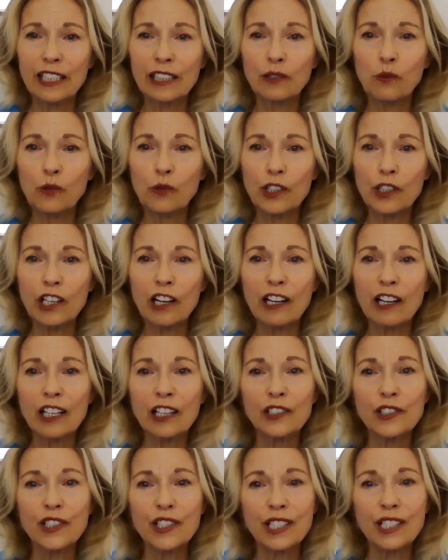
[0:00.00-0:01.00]
can work on
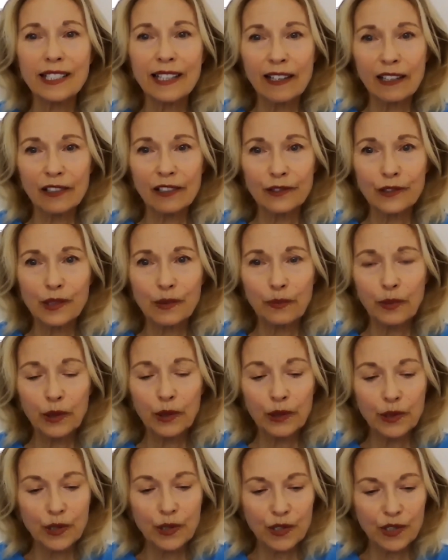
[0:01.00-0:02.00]
ourselves
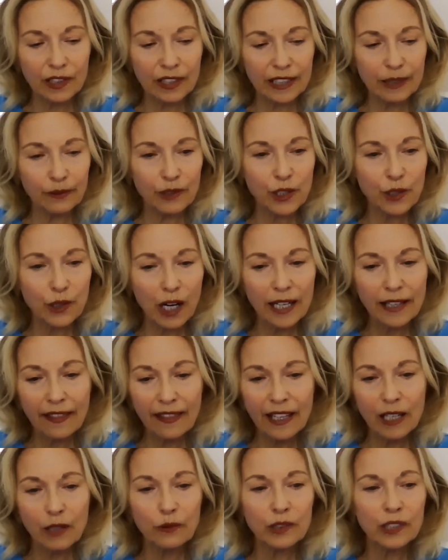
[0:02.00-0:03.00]
personally, which I
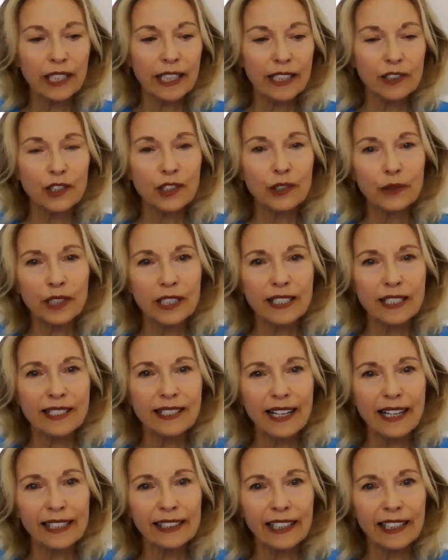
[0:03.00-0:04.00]
think we'll get to in the
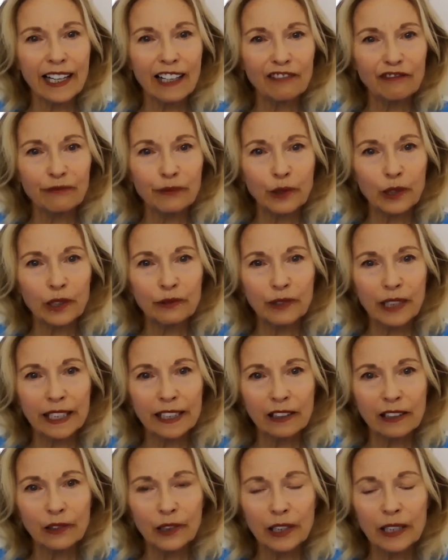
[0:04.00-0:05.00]
second half more, yeah. right,
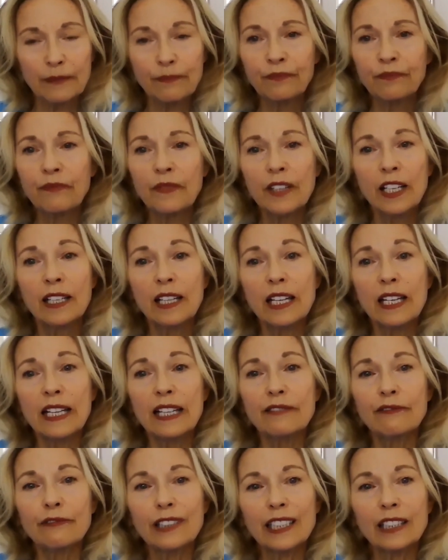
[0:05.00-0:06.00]

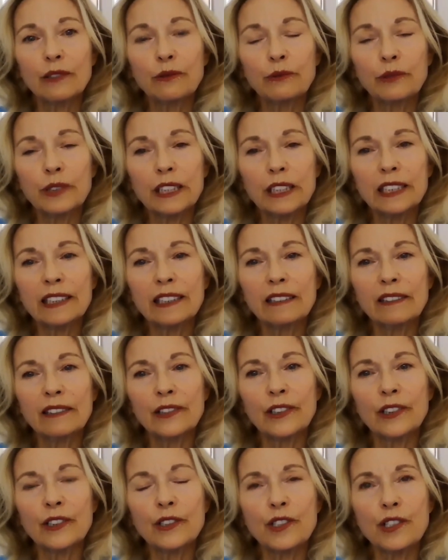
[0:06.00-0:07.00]
If we could really
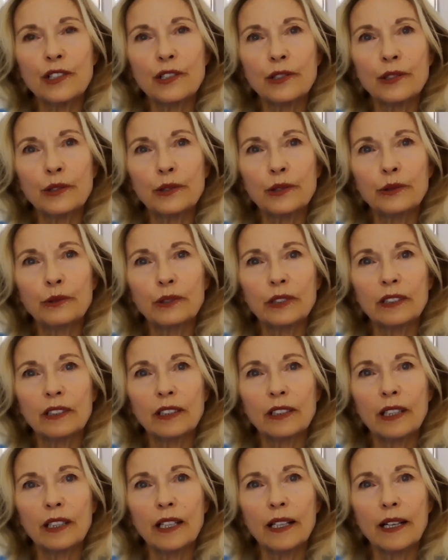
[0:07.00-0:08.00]
learn to
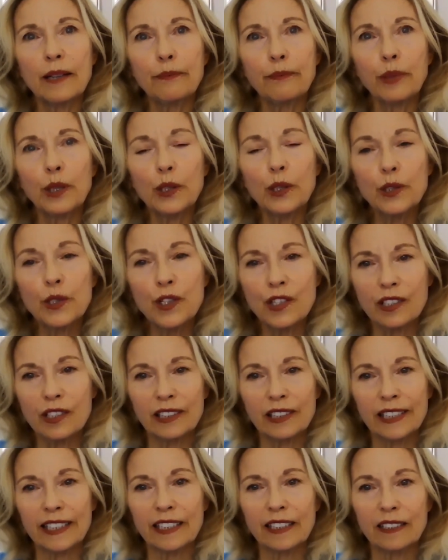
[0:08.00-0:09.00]

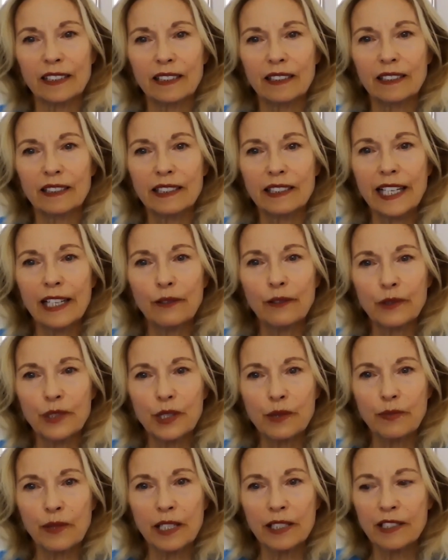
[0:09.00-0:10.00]
personally take
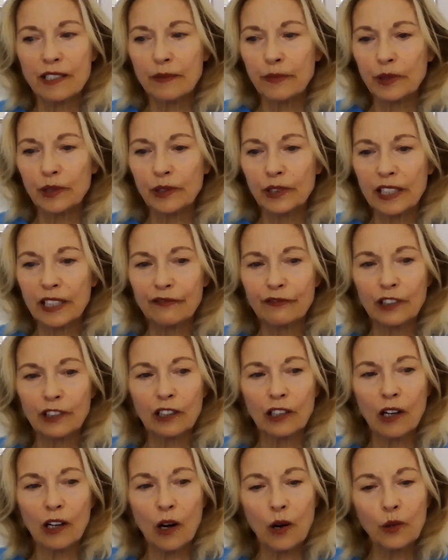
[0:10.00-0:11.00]
responsibility
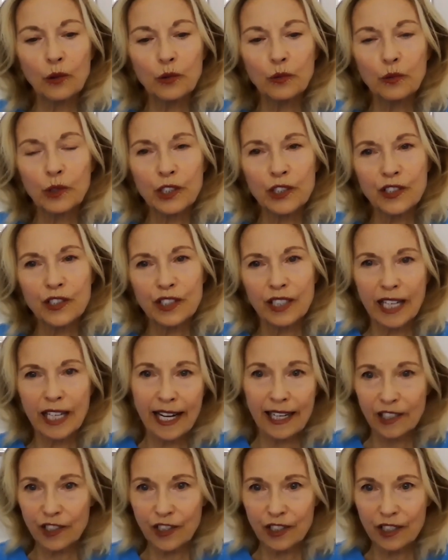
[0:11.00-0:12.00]
for our own words and
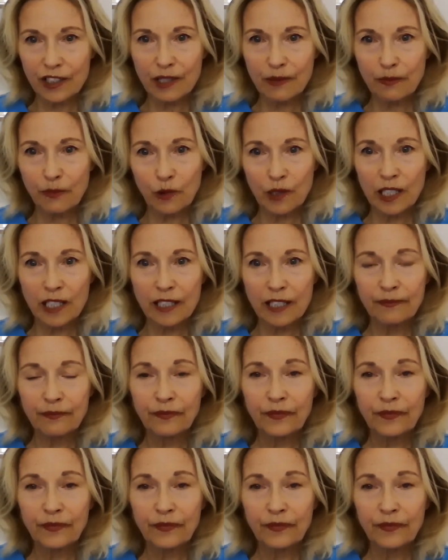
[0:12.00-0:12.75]
actions more,